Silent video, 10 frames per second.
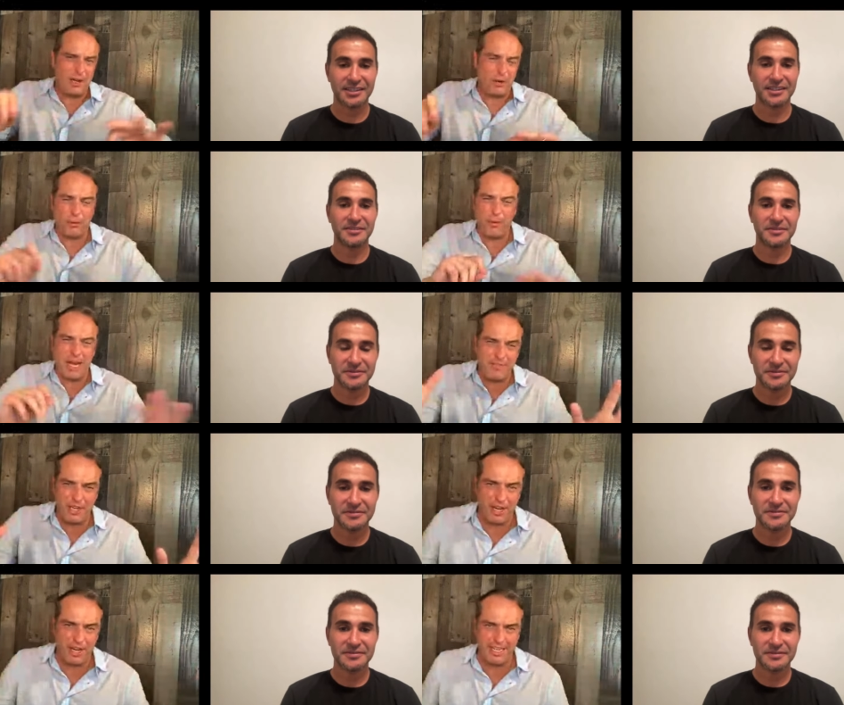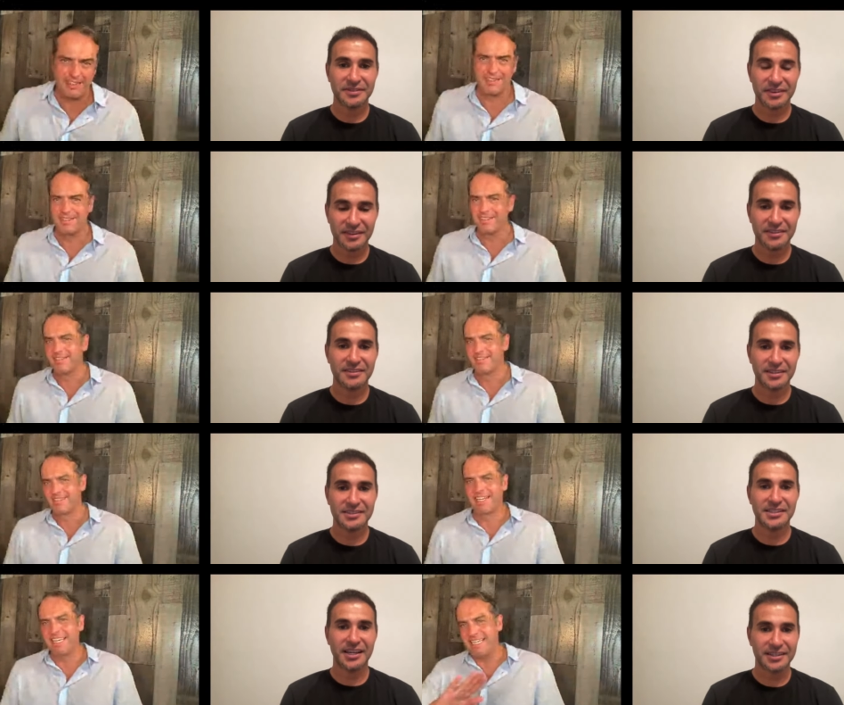Speaker 1: engraving on it.
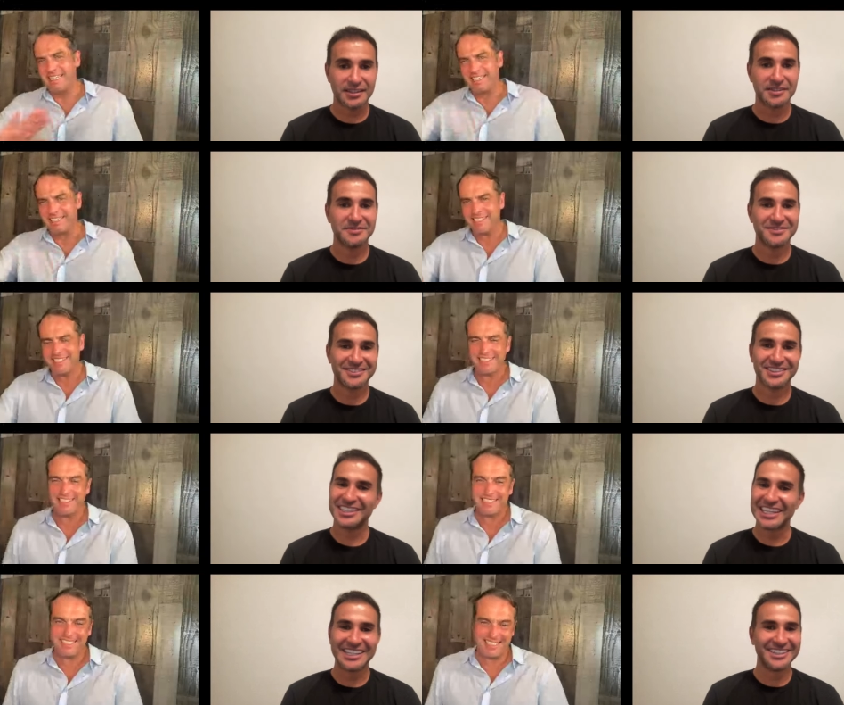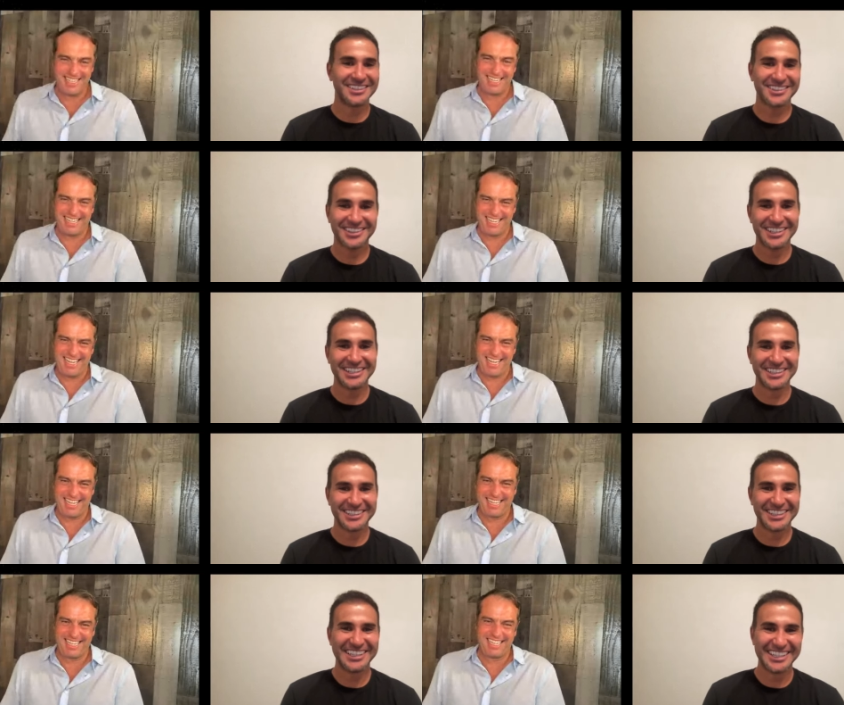
Speaker 2: Clean. Exactly. Clean, clean.
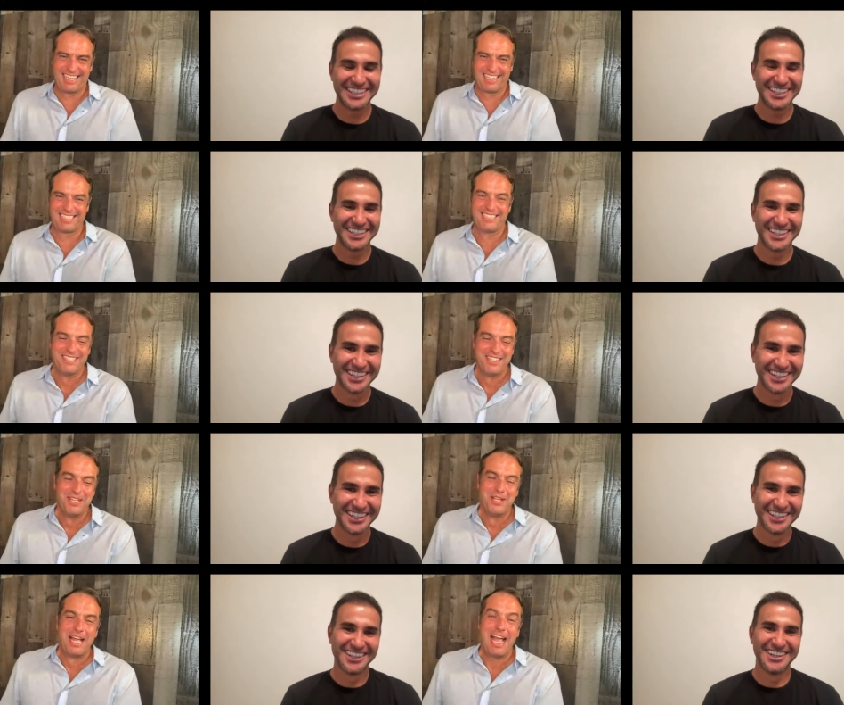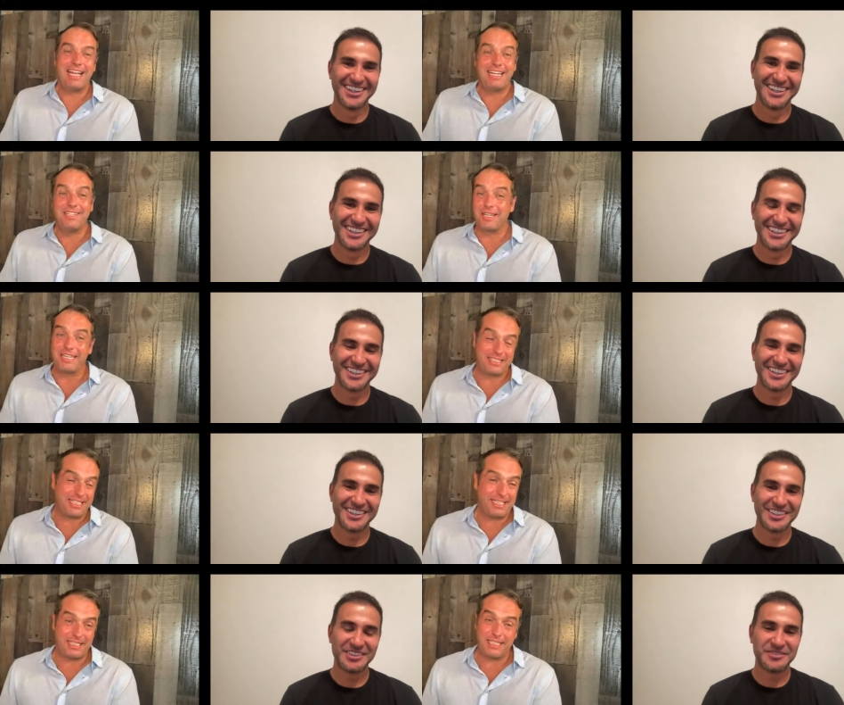
Speaker 1: Hey, look, it's
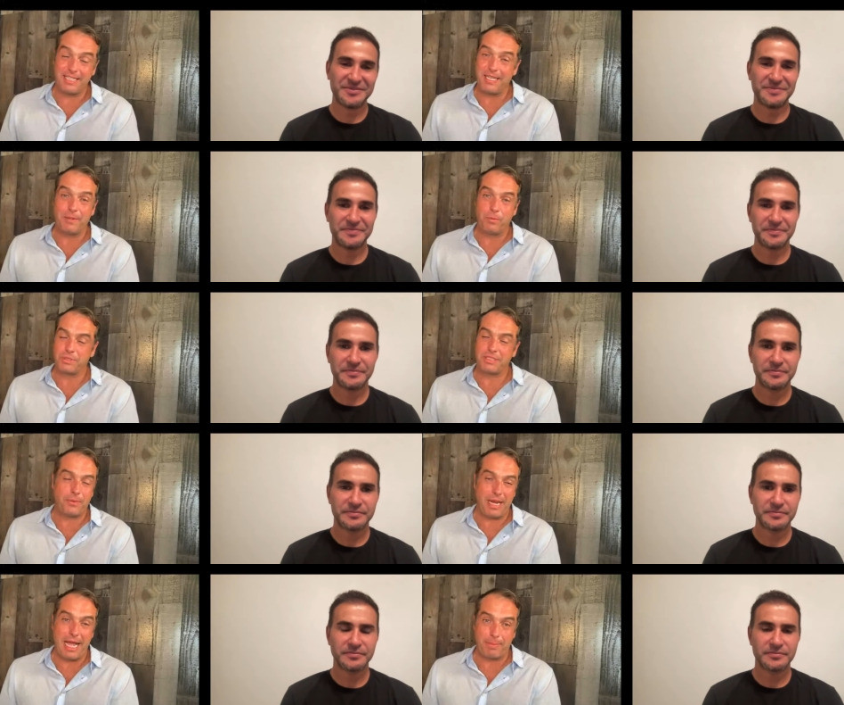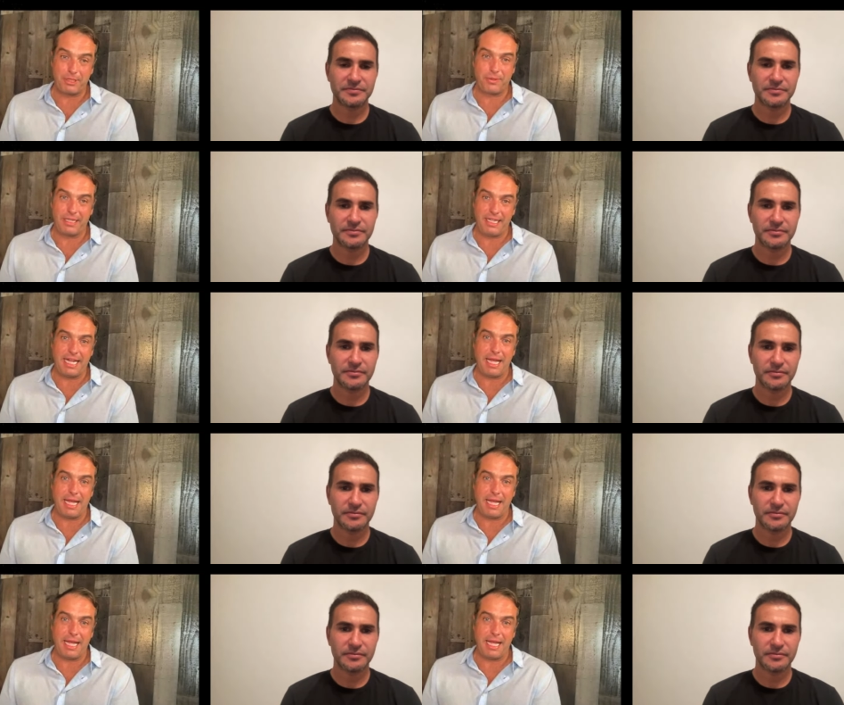it's we'll see what happens with Liga